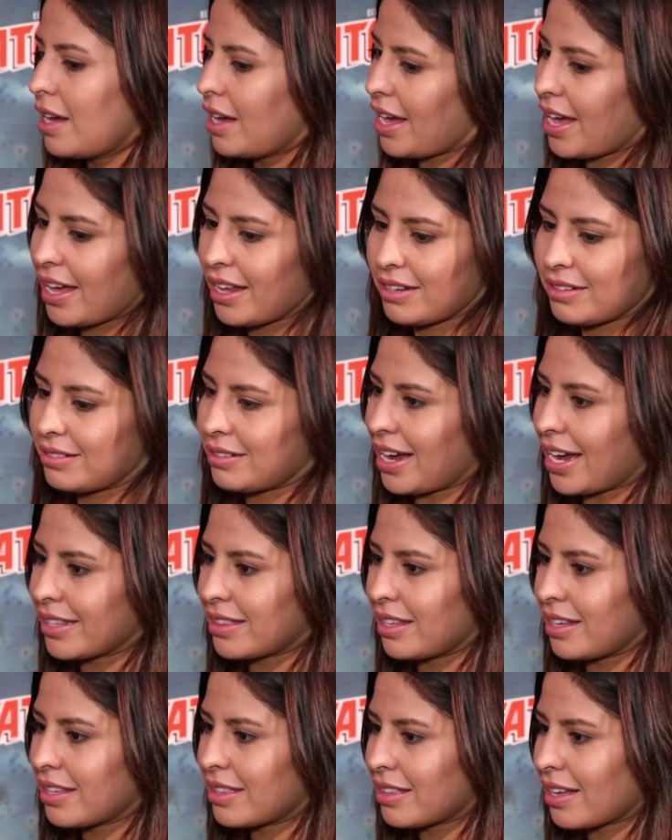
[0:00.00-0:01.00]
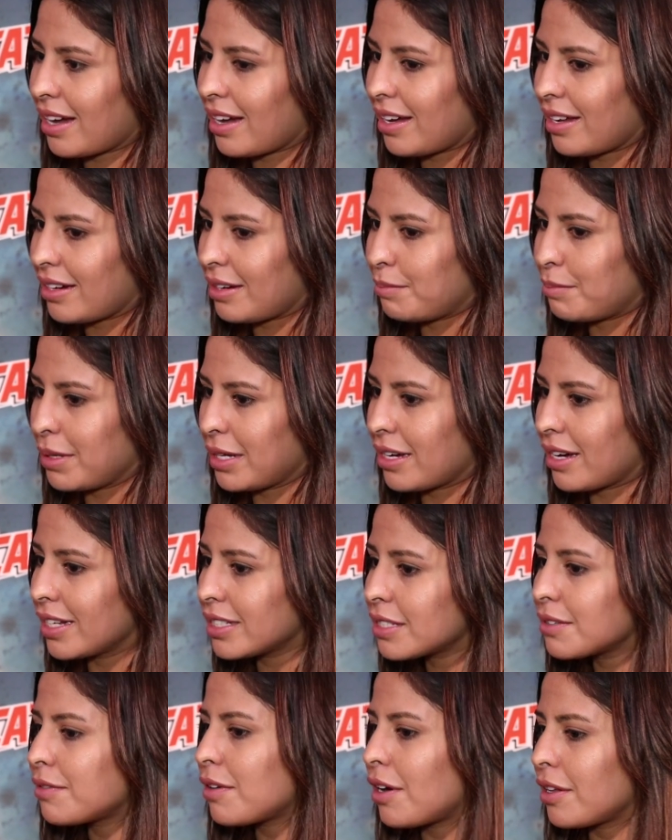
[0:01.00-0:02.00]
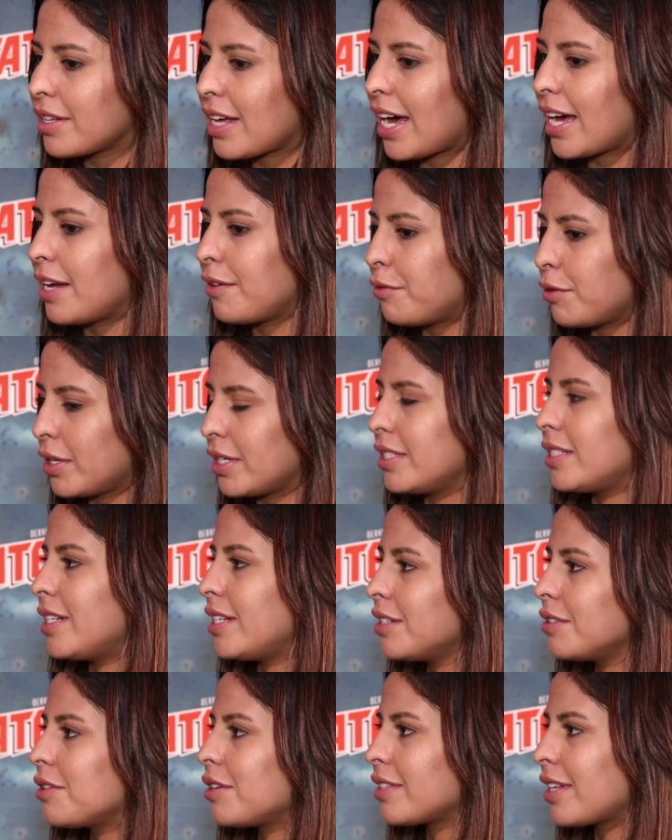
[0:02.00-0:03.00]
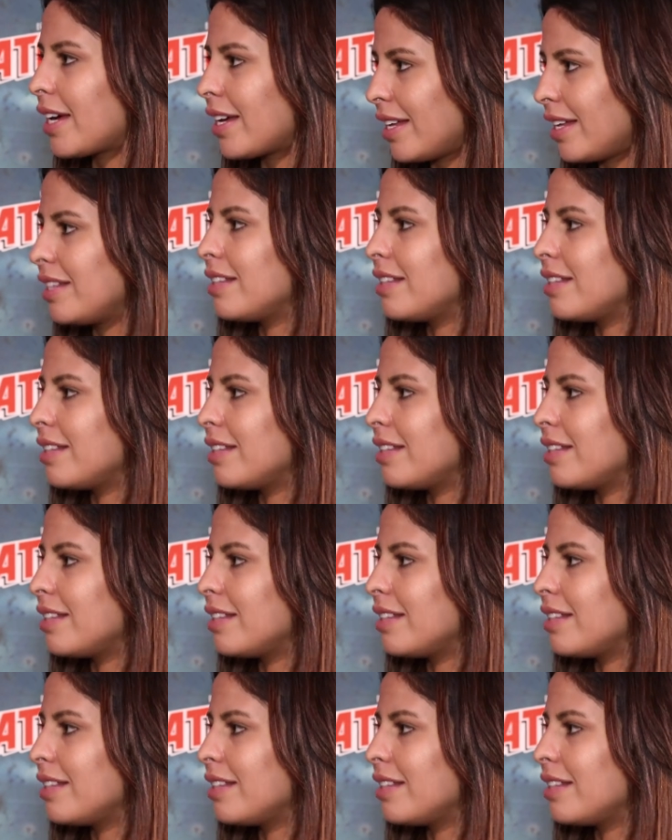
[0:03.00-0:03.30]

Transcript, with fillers: and I think that because of all that, if we continue all that,